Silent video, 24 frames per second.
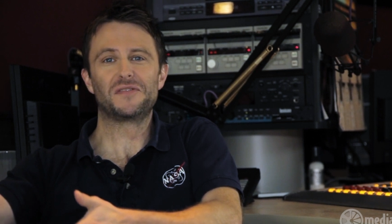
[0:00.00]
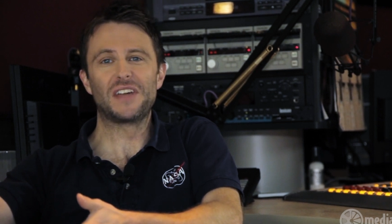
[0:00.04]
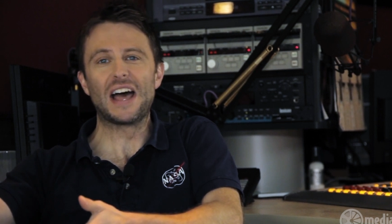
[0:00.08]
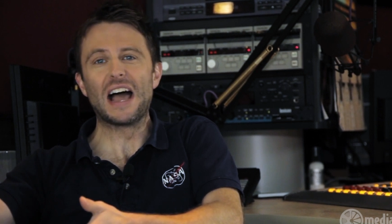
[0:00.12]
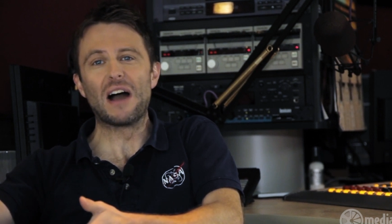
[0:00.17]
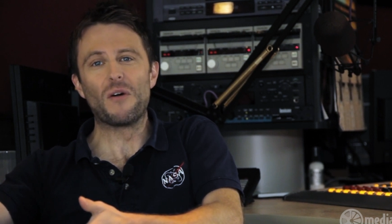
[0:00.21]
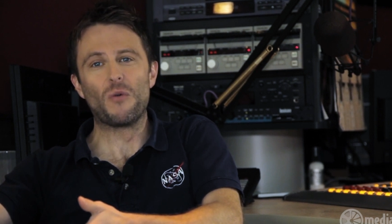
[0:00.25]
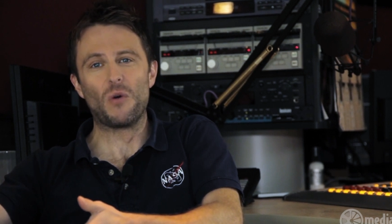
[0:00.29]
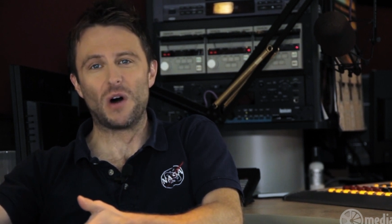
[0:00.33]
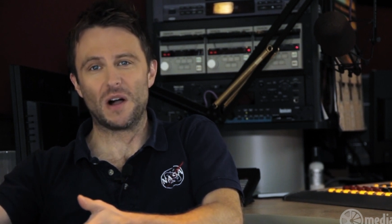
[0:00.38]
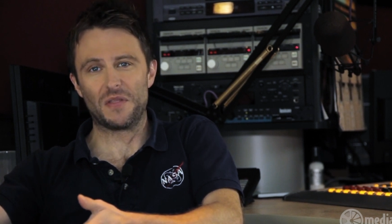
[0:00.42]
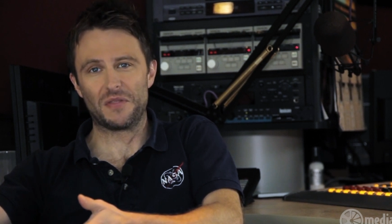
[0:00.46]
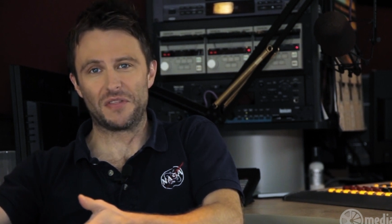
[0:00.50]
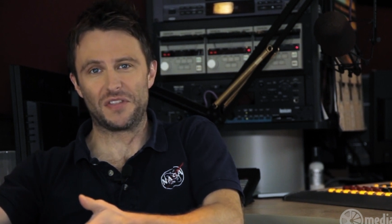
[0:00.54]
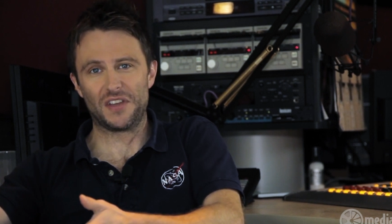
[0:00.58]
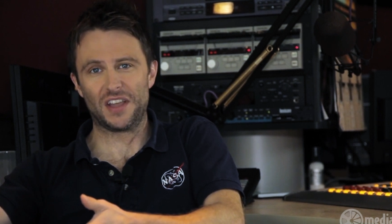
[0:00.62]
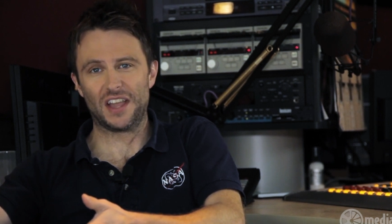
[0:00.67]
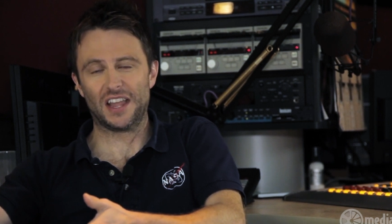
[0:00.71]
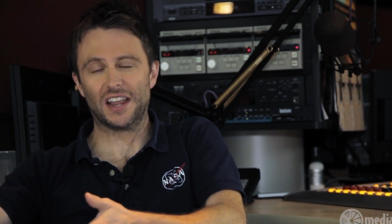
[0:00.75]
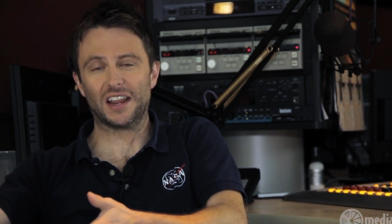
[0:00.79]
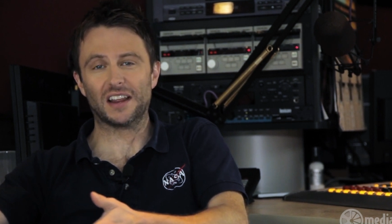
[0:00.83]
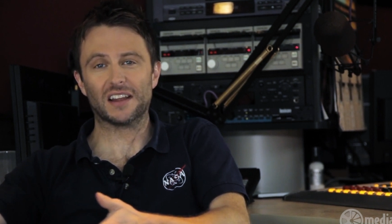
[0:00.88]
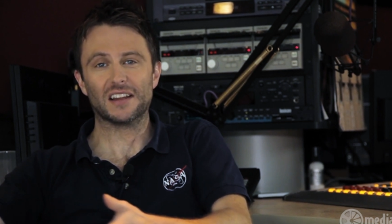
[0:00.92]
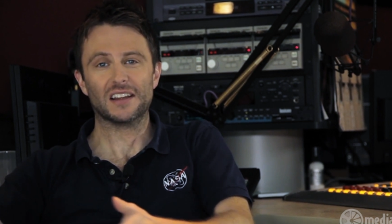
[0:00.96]
of that one
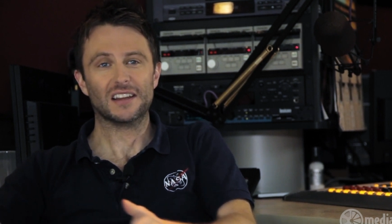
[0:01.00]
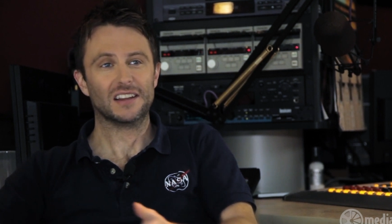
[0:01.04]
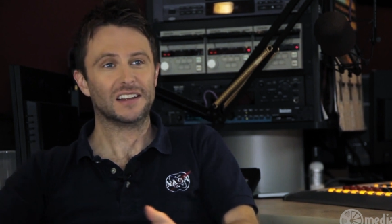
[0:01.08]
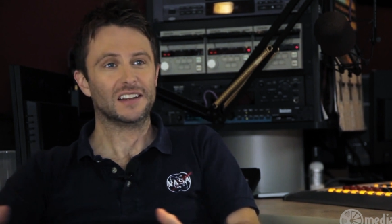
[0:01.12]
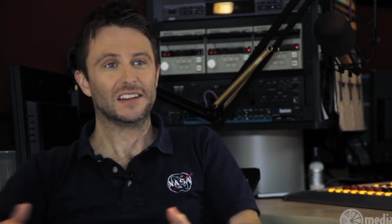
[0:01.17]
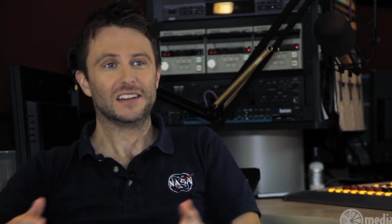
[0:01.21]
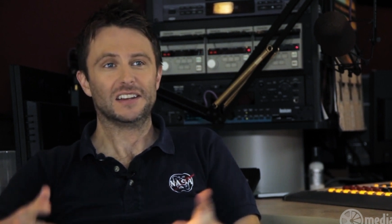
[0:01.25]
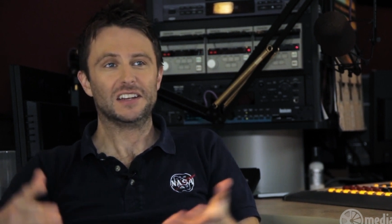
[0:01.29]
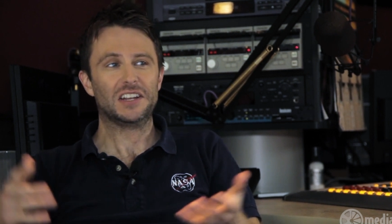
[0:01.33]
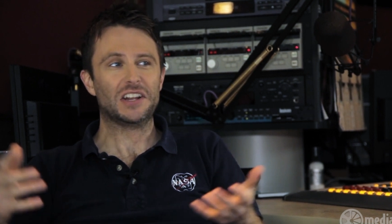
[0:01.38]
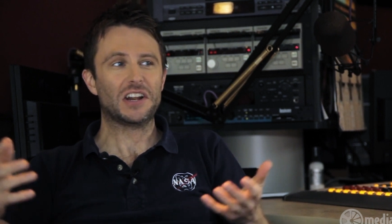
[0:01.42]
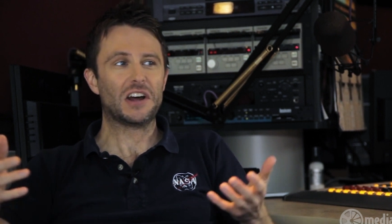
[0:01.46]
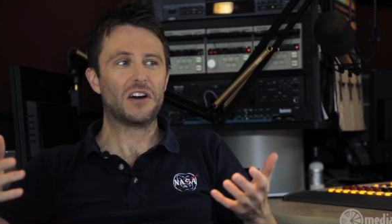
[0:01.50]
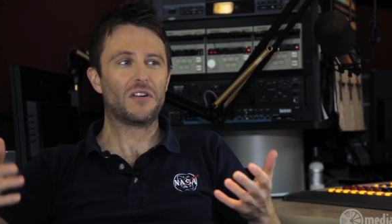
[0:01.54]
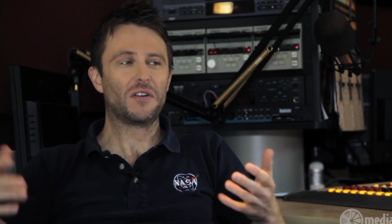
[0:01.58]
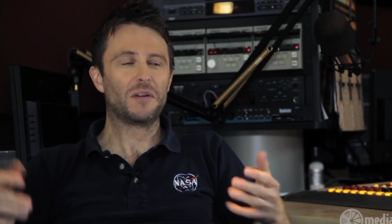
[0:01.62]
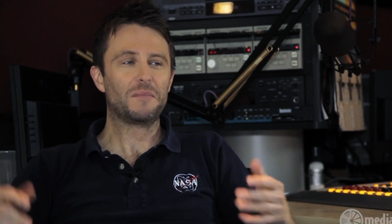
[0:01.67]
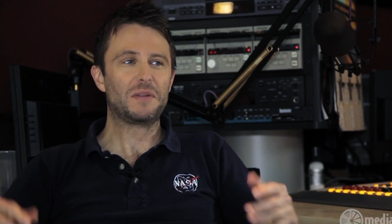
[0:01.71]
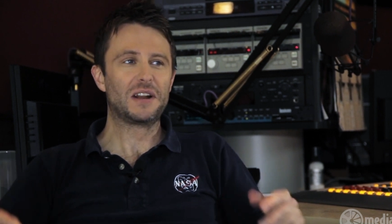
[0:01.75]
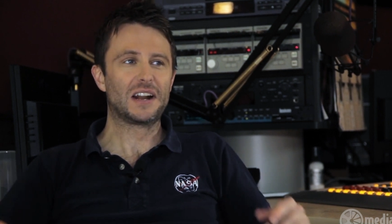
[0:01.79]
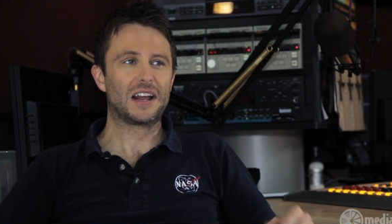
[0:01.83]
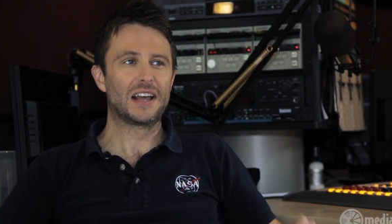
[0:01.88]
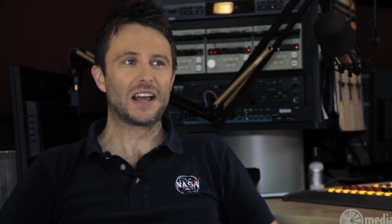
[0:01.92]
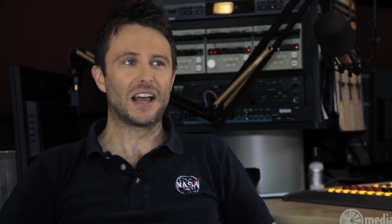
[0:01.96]
thing.
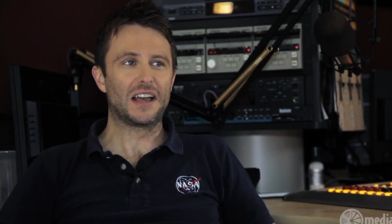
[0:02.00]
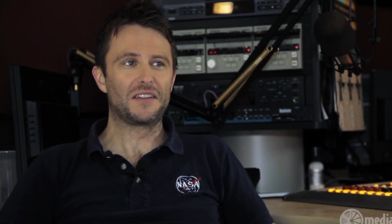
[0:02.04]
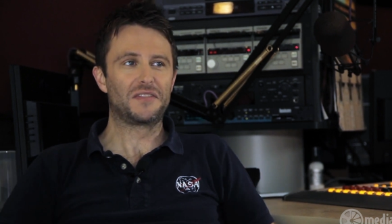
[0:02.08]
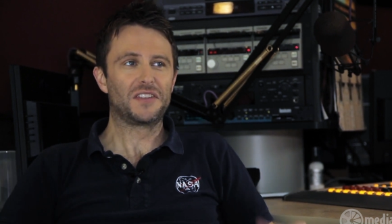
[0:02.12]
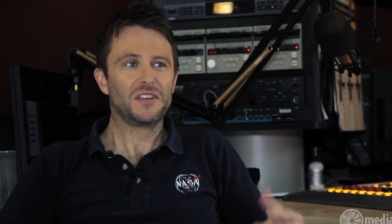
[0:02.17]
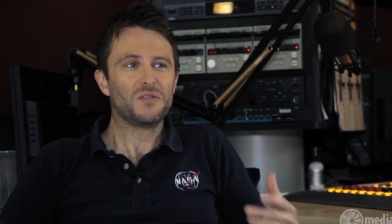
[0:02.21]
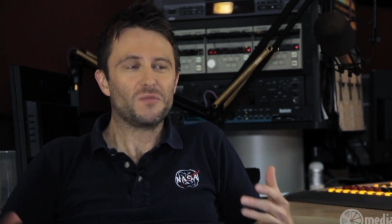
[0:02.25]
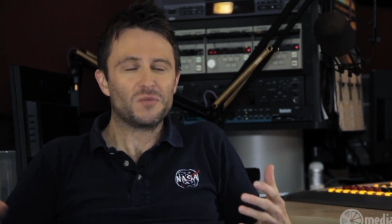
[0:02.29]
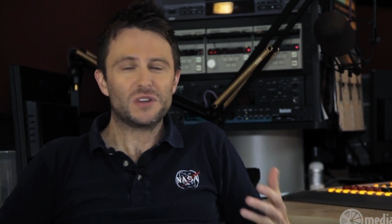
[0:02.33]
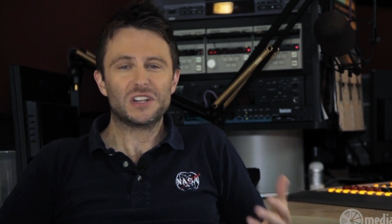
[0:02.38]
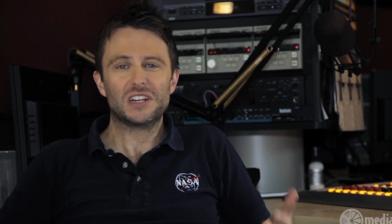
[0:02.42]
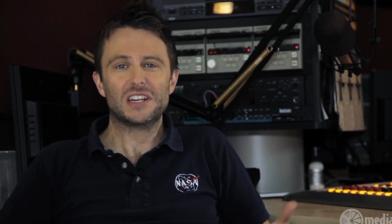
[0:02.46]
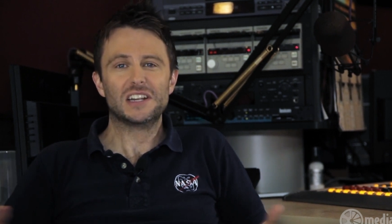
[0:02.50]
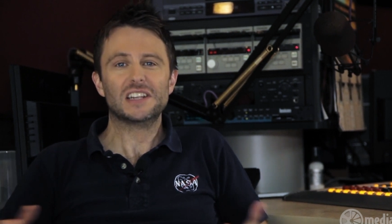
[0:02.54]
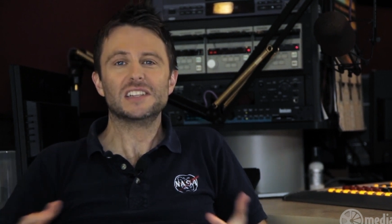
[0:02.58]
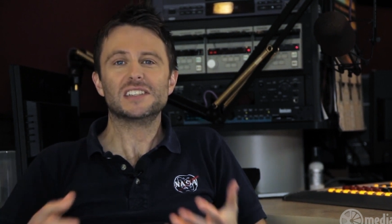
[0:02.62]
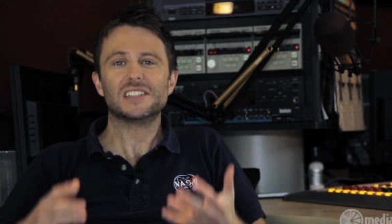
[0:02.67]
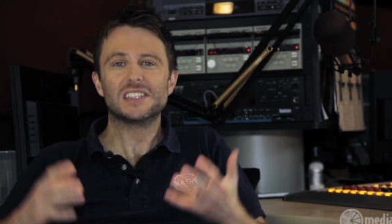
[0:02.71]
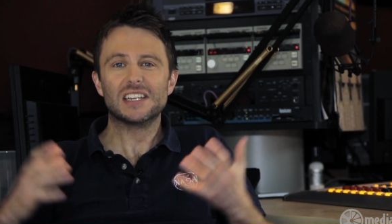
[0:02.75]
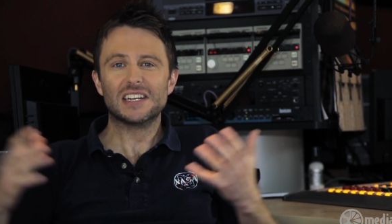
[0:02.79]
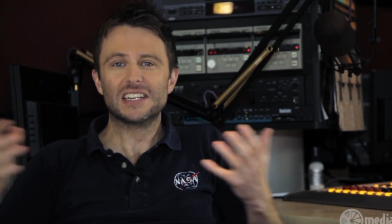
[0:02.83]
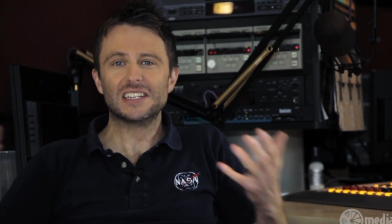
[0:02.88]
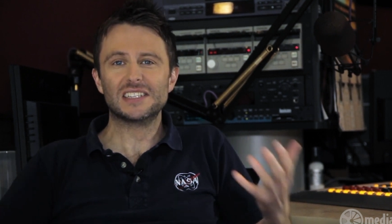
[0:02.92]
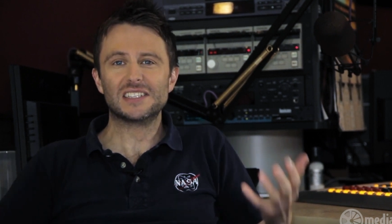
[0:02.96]
I mean, I think it
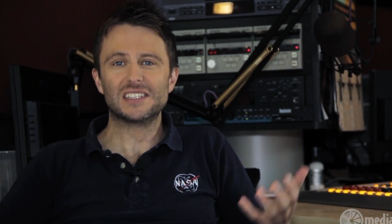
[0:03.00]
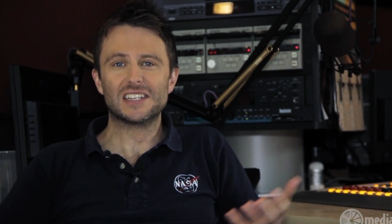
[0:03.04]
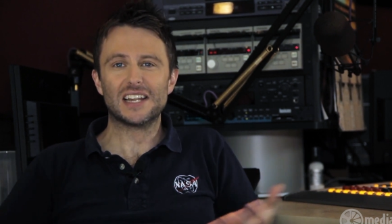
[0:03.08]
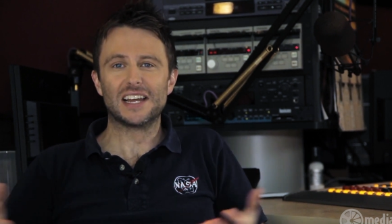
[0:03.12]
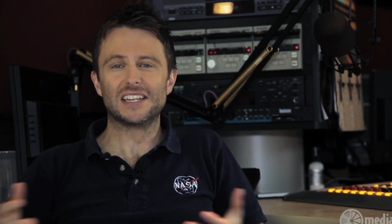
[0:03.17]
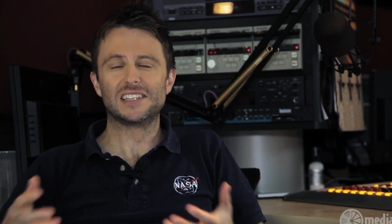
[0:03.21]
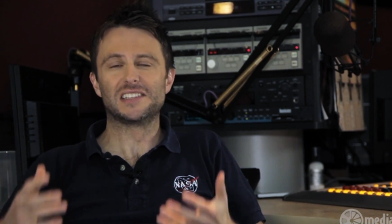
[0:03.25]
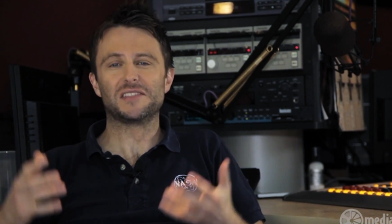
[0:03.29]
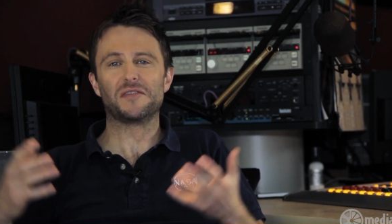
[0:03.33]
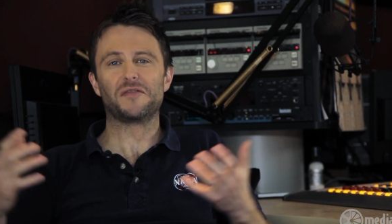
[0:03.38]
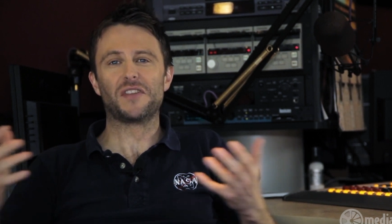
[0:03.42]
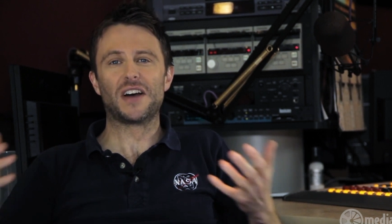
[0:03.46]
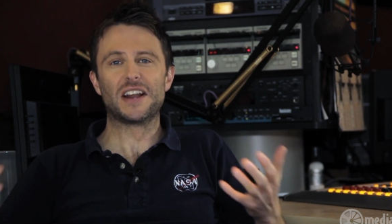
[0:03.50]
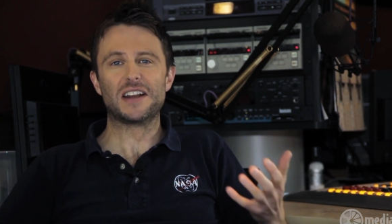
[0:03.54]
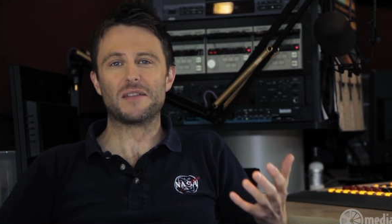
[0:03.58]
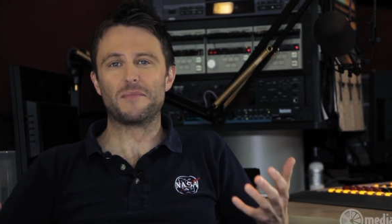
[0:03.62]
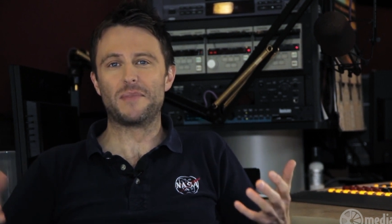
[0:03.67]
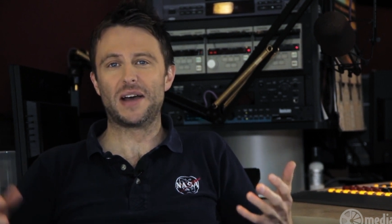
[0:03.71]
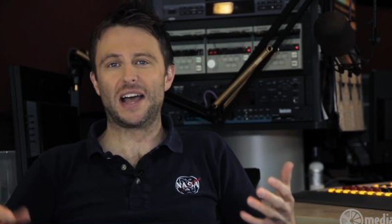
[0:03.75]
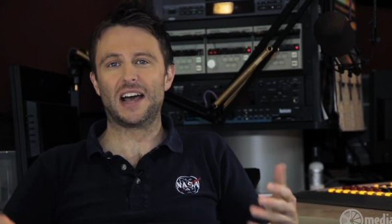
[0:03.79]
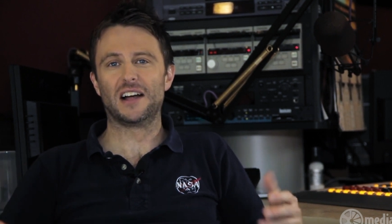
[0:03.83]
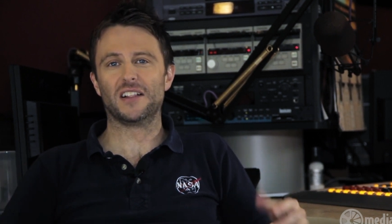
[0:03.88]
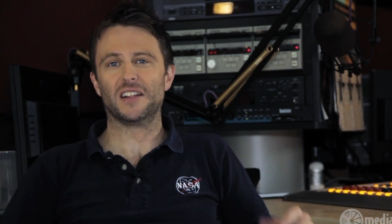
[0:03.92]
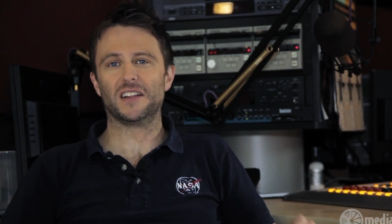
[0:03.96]
is nice to find a
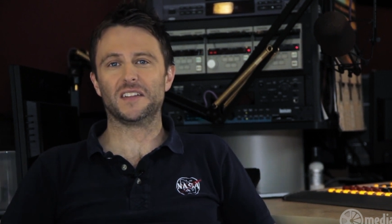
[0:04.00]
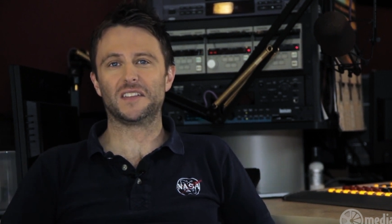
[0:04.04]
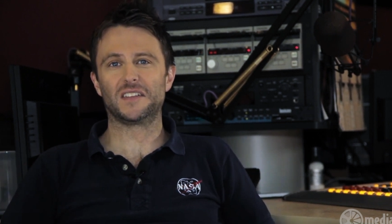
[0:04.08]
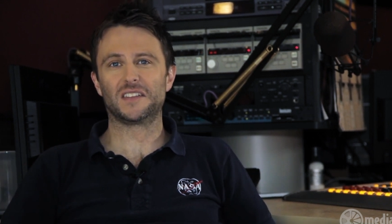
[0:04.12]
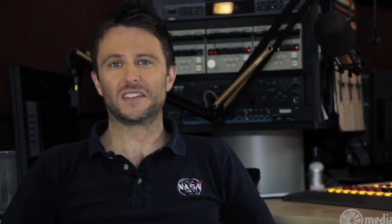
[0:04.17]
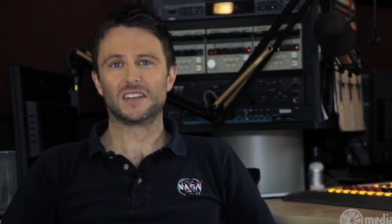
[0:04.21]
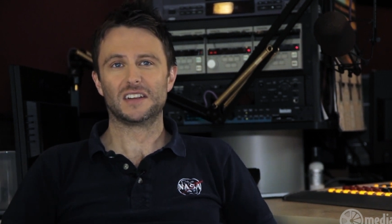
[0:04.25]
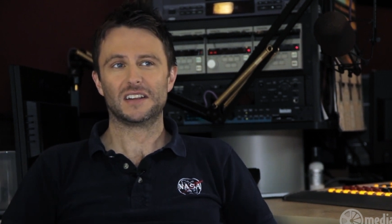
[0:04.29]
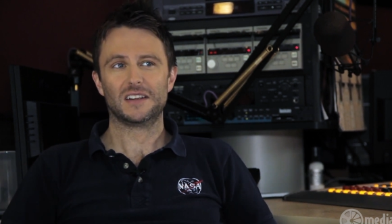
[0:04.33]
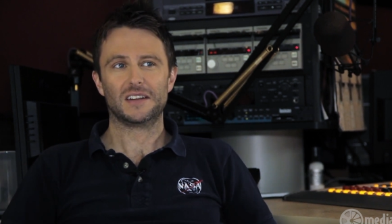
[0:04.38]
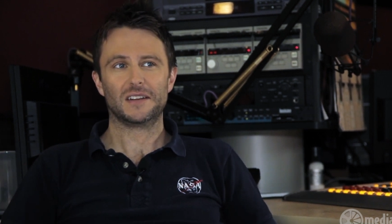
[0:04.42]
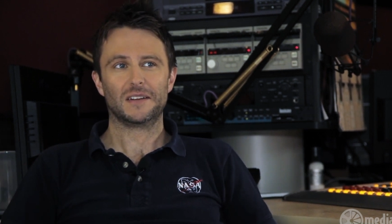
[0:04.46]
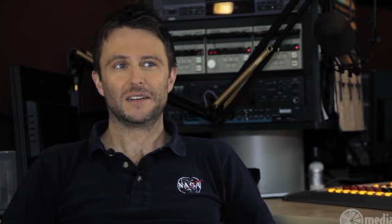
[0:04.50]
balance.